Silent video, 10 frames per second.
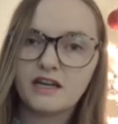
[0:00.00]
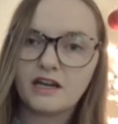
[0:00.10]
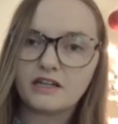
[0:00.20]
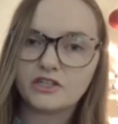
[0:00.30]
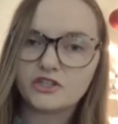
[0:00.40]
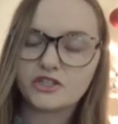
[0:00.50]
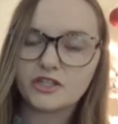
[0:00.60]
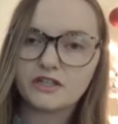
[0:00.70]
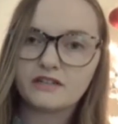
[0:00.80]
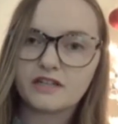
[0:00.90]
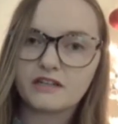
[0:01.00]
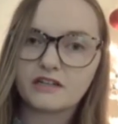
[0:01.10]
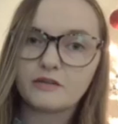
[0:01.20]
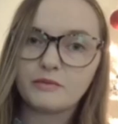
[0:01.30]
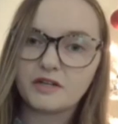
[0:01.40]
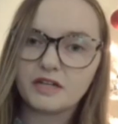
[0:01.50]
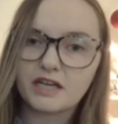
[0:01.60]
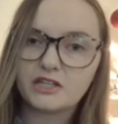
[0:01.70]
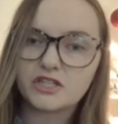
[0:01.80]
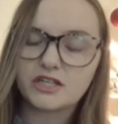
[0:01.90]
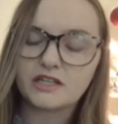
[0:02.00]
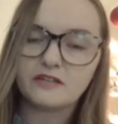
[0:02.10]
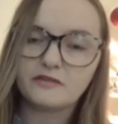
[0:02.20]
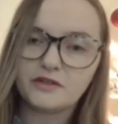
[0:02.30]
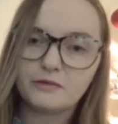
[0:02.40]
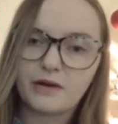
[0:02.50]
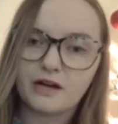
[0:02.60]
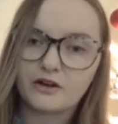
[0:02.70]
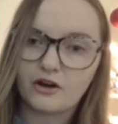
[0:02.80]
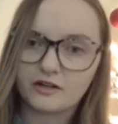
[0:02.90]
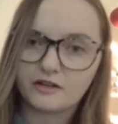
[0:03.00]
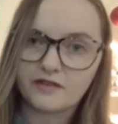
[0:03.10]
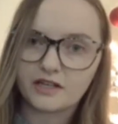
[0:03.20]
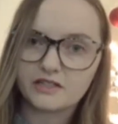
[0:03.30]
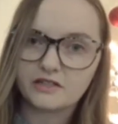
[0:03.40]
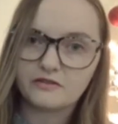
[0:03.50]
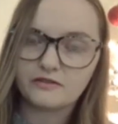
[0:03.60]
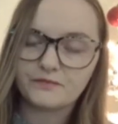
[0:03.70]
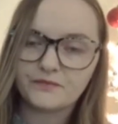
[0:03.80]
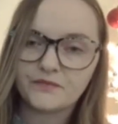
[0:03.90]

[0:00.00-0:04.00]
and ensure that communication and feedback are effective.